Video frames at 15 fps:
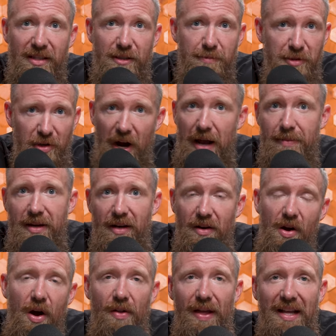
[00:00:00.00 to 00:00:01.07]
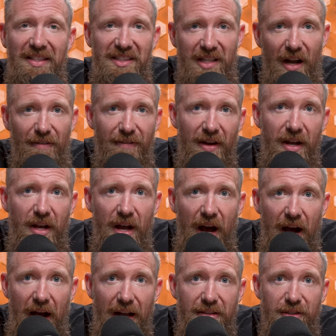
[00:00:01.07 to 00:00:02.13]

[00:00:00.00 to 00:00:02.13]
subscribing, and all that stuff uh,